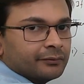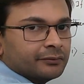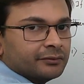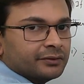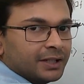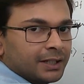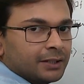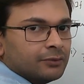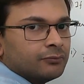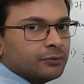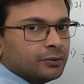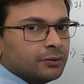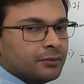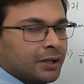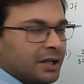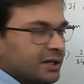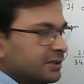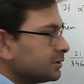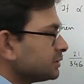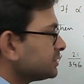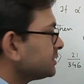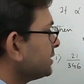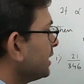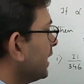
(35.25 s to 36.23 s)
Then we will
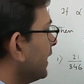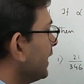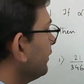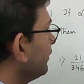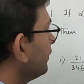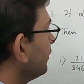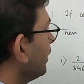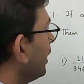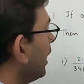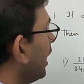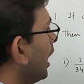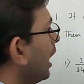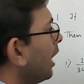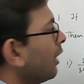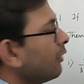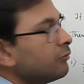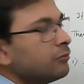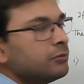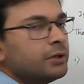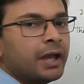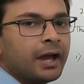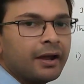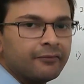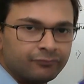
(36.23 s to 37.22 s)
understand how
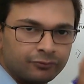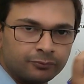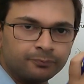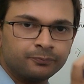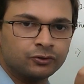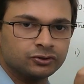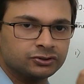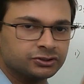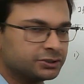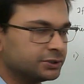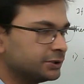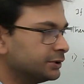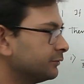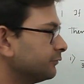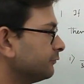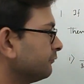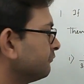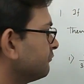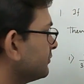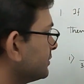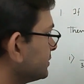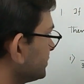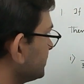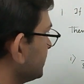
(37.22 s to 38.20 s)
we have to proceed.
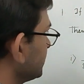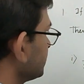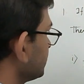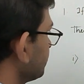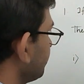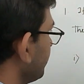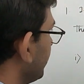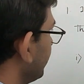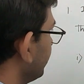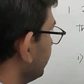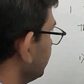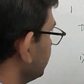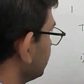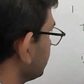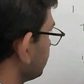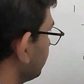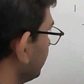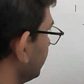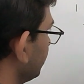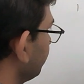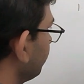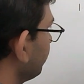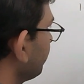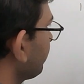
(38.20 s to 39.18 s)
First expand this one.